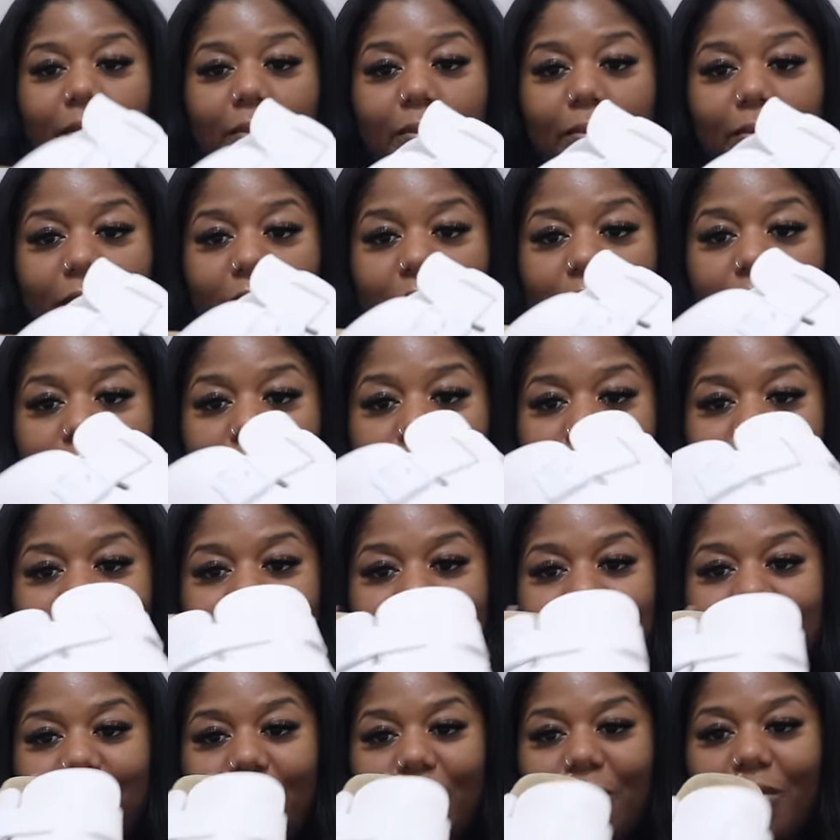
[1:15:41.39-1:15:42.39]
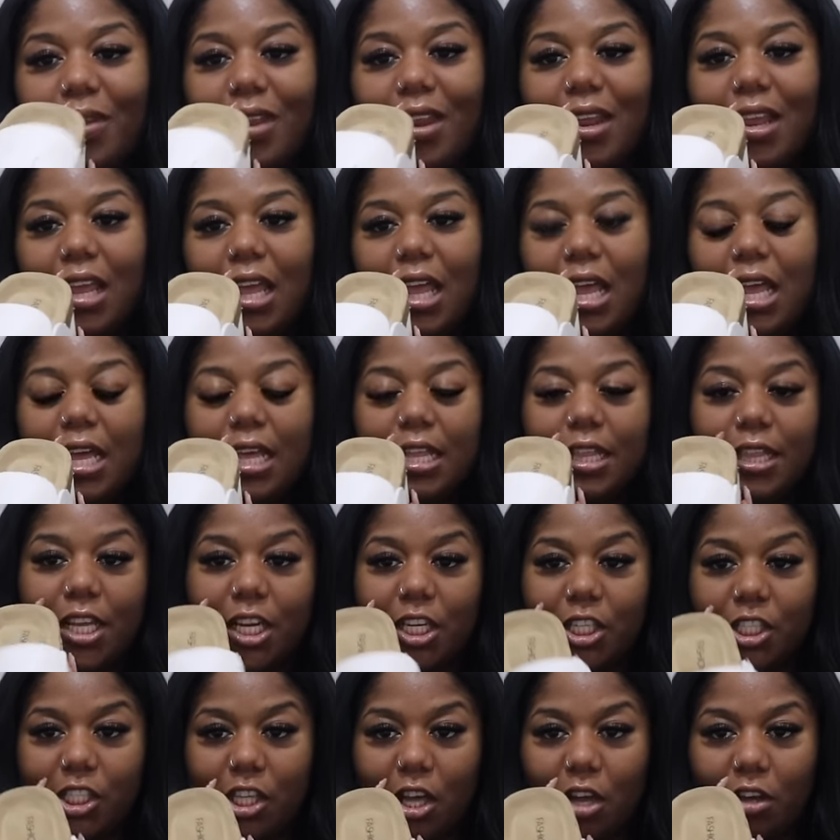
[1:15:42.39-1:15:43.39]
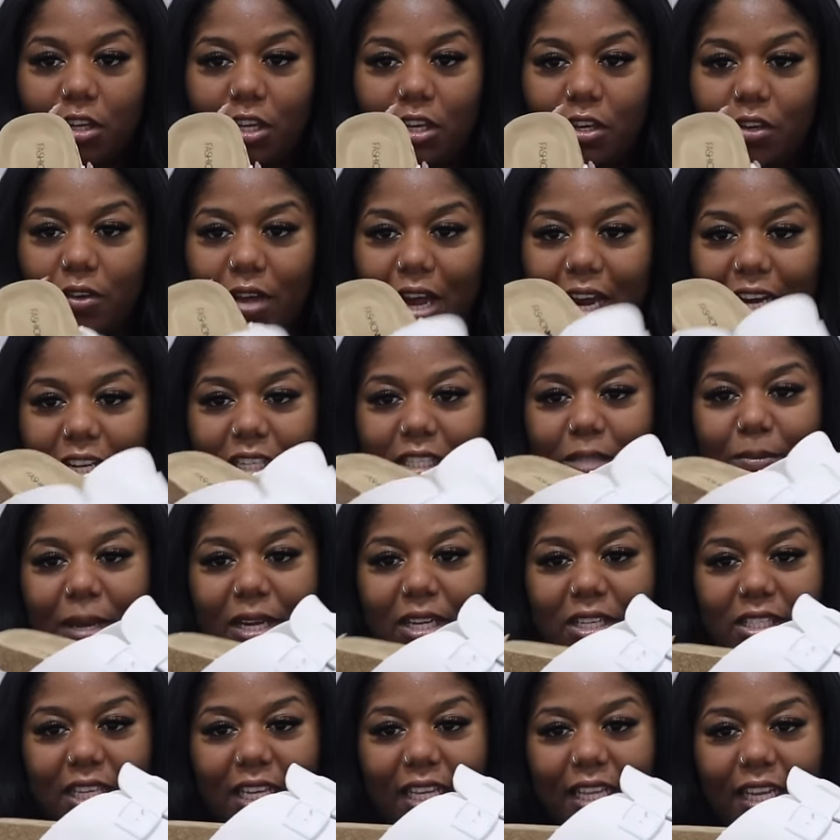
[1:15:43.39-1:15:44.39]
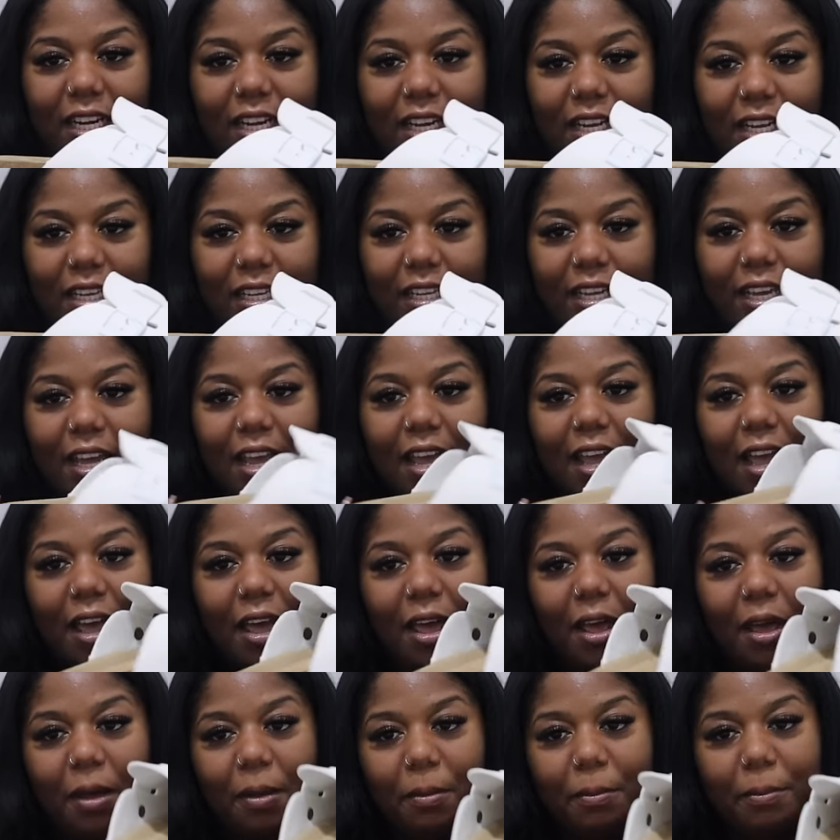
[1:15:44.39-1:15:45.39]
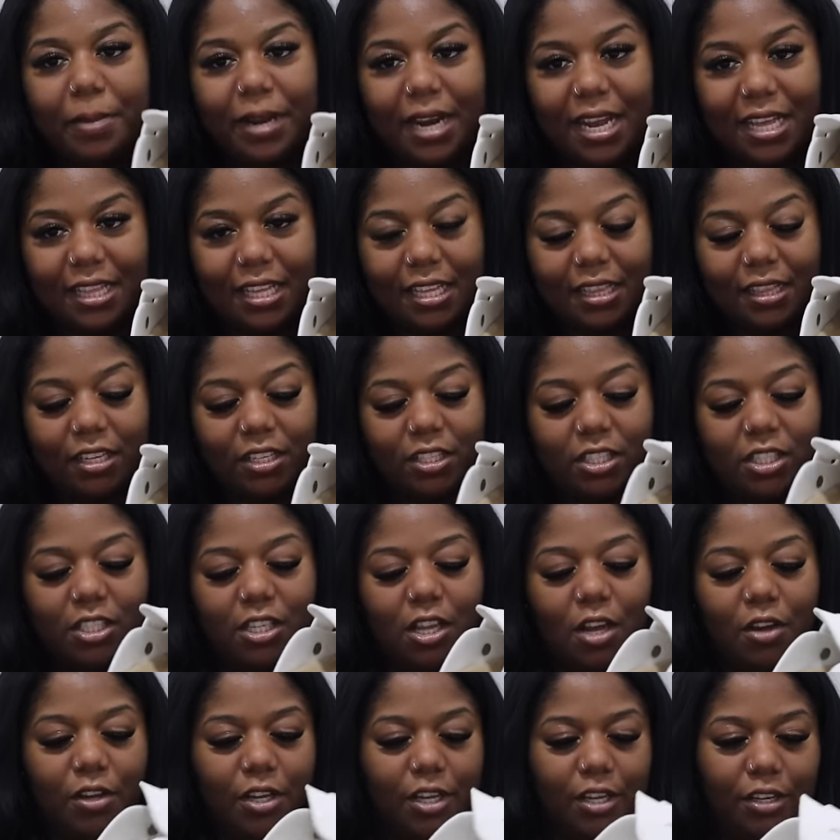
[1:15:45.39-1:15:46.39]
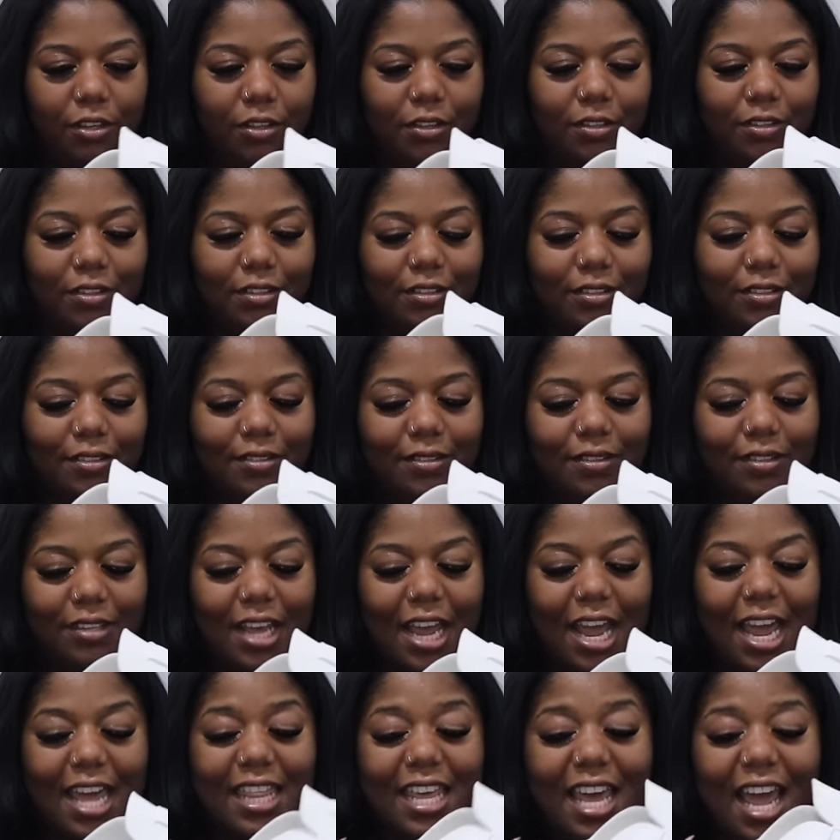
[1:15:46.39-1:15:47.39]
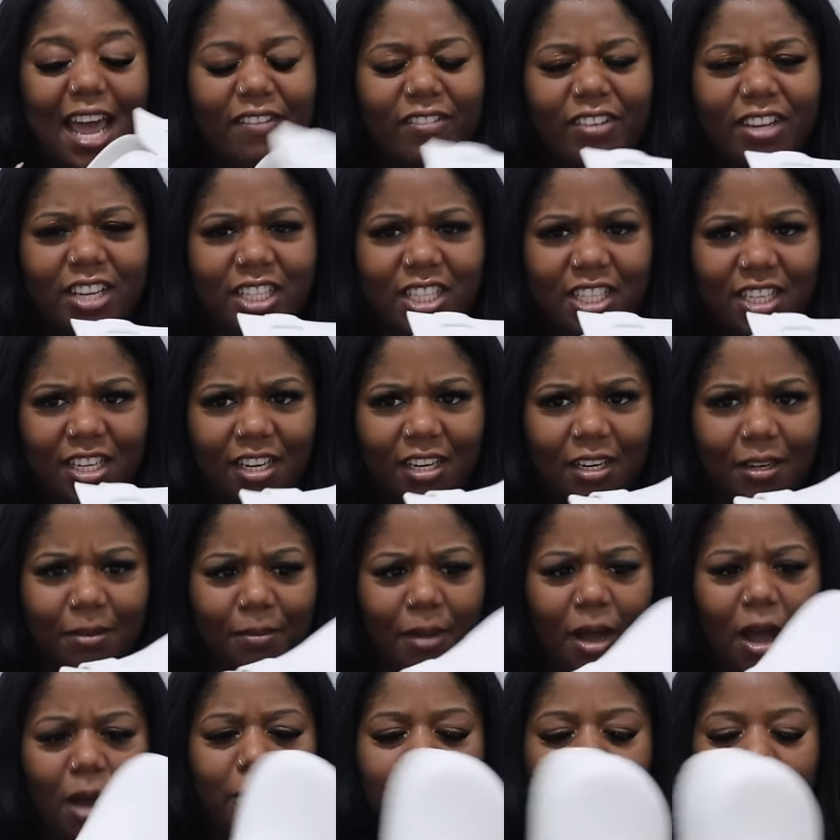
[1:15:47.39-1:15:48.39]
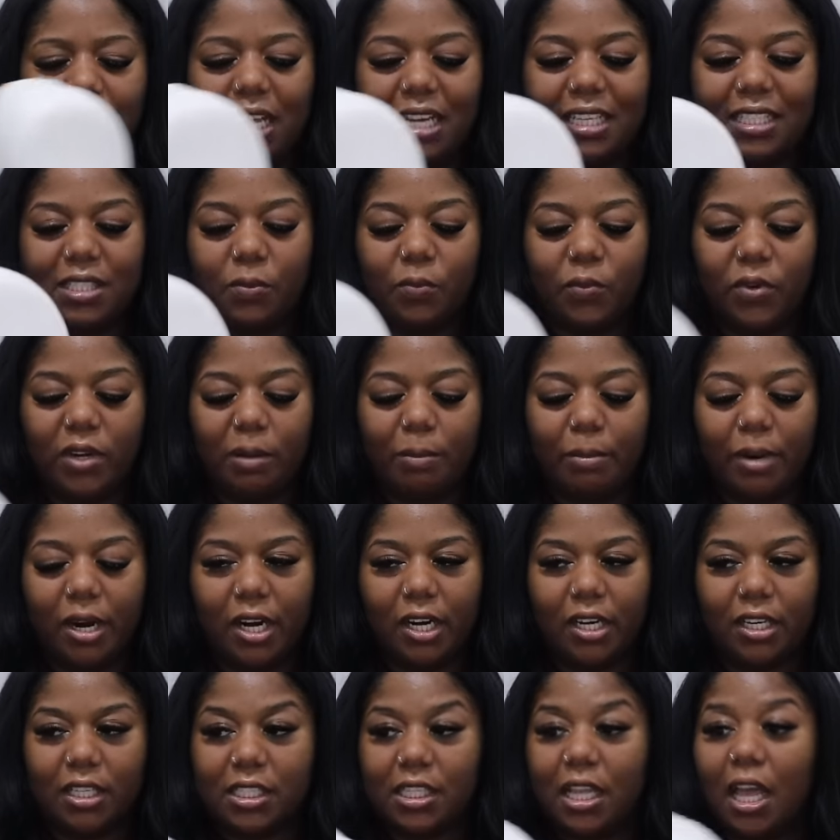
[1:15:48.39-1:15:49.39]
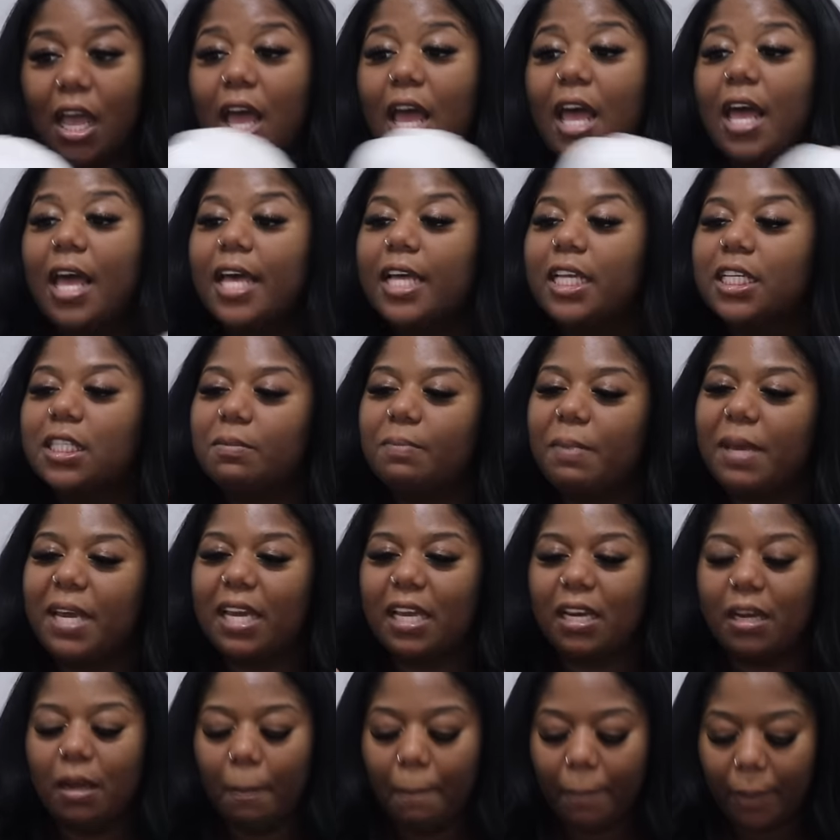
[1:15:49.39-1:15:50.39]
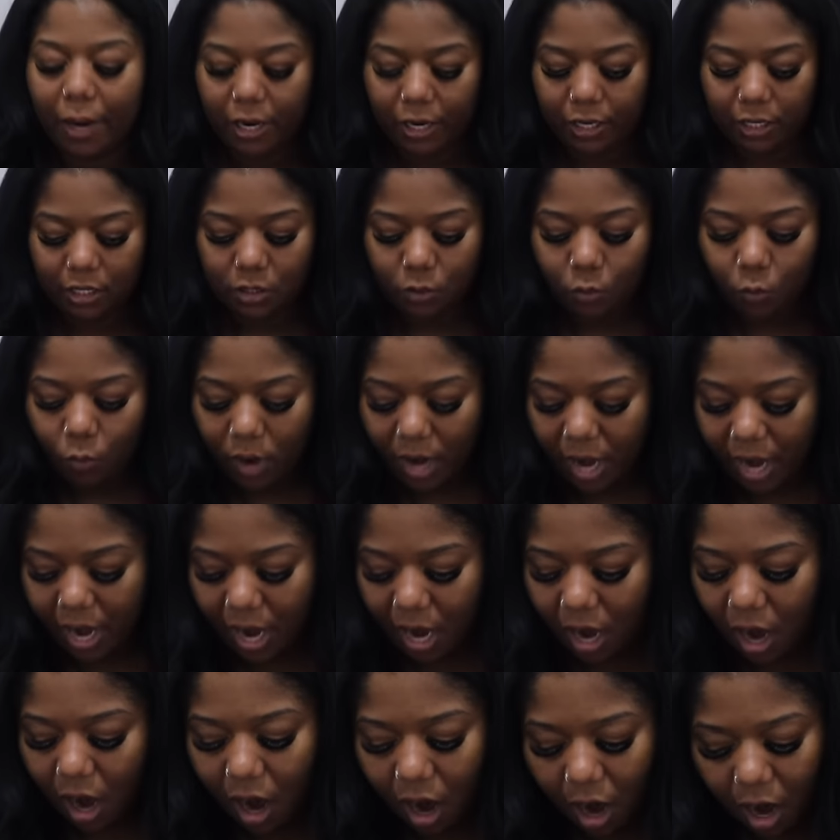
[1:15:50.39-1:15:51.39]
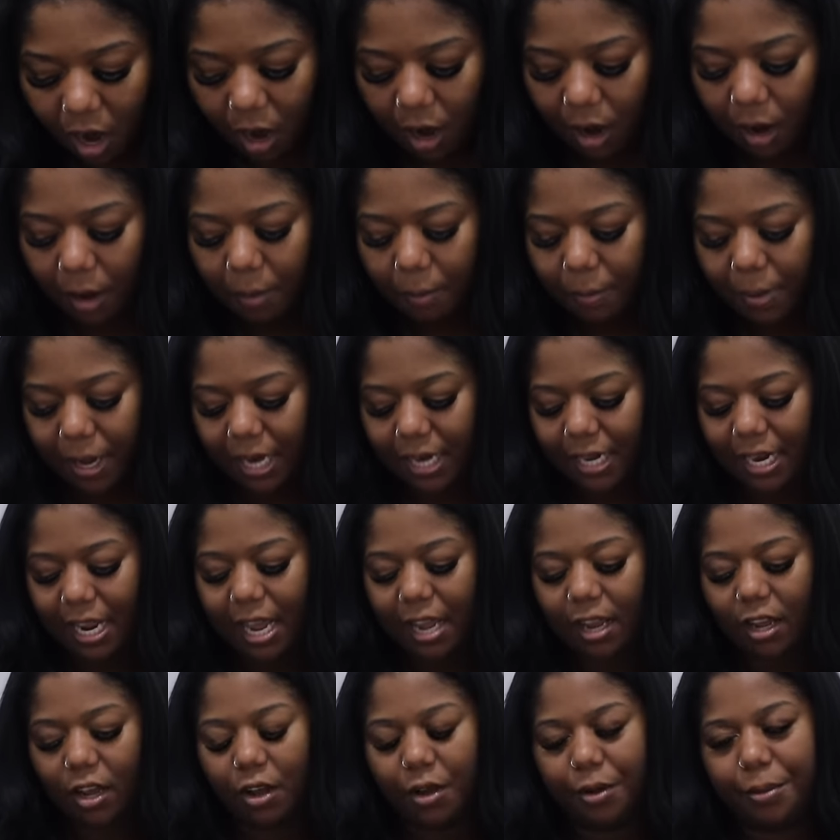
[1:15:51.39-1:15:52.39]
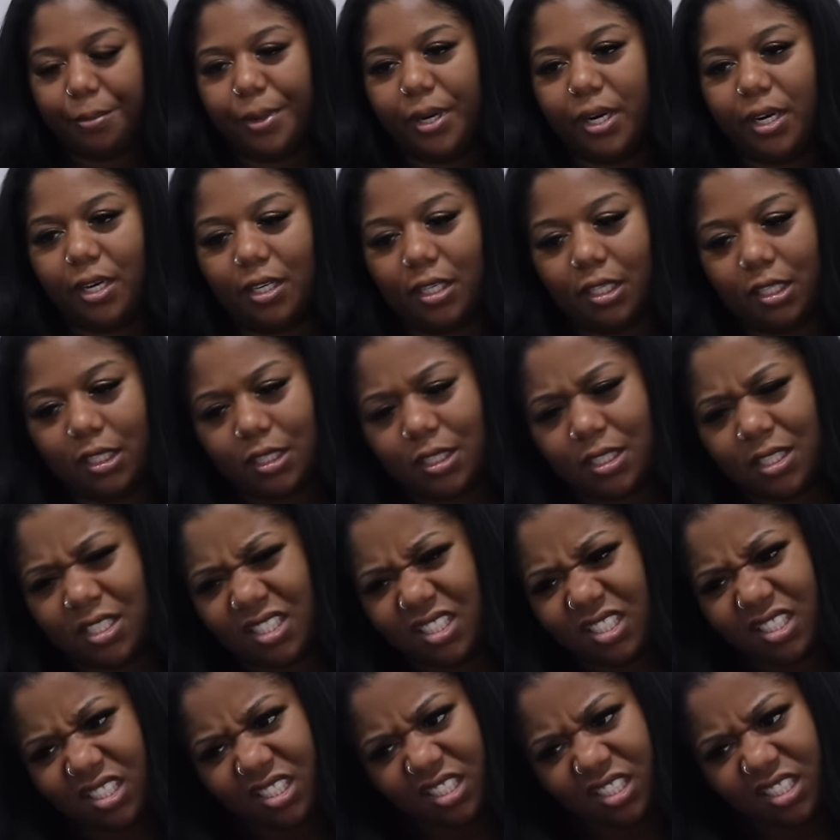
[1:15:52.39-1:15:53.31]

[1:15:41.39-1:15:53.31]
Boom. They're so cute. I know somebody's going to say they're ugly, but I think they're so cute. And they have cushion in them. Almost like some real Birks. Speaking of Birks, where are my dang on Birks?